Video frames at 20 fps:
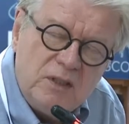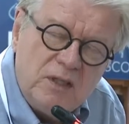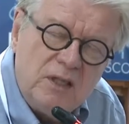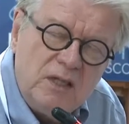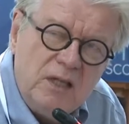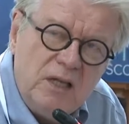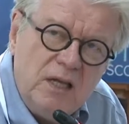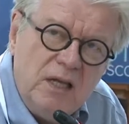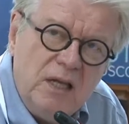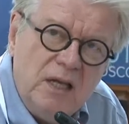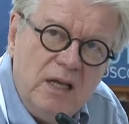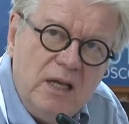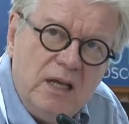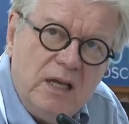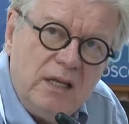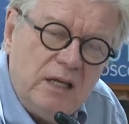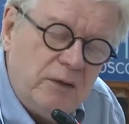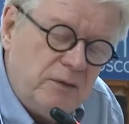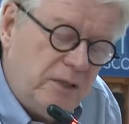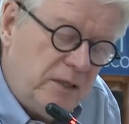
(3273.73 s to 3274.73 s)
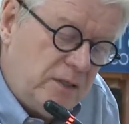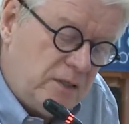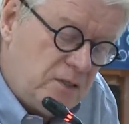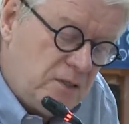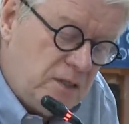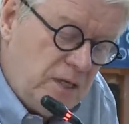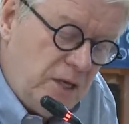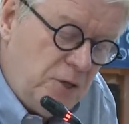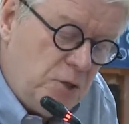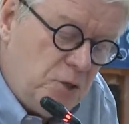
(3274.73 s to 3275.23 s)
And I think this
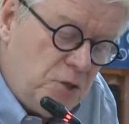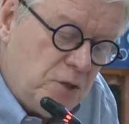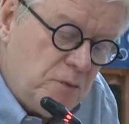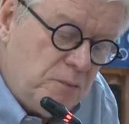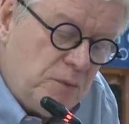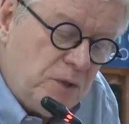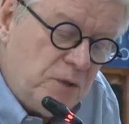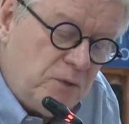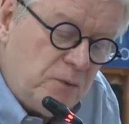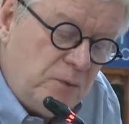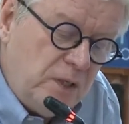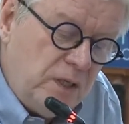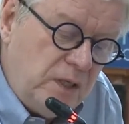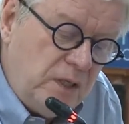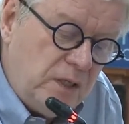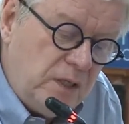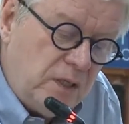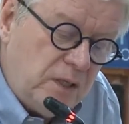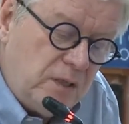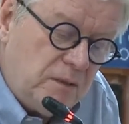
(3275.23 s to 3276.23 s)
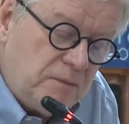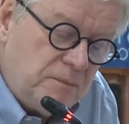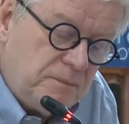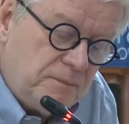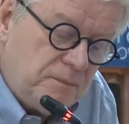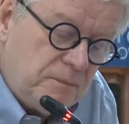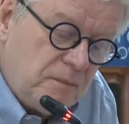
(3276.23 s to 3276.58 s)
tension between